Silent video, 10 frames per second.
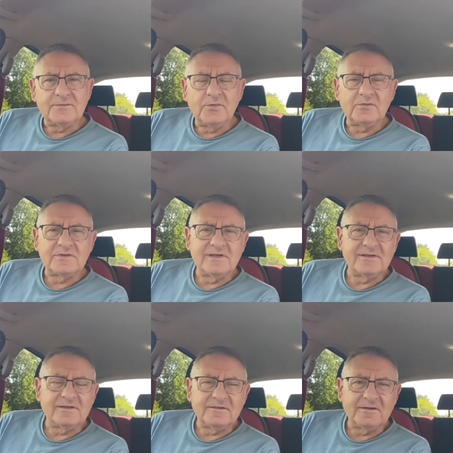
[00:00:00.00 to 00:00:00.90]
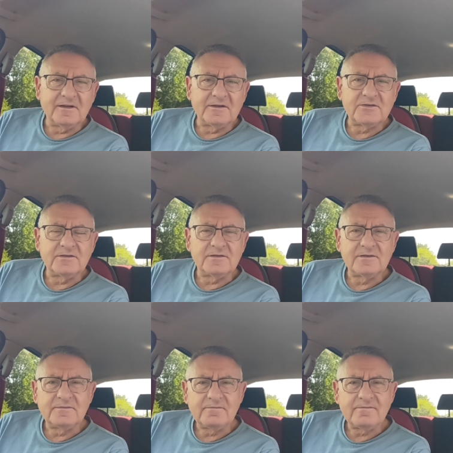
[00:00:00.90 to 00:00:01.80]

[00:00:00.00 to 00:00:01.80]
as Paul says in Galatians.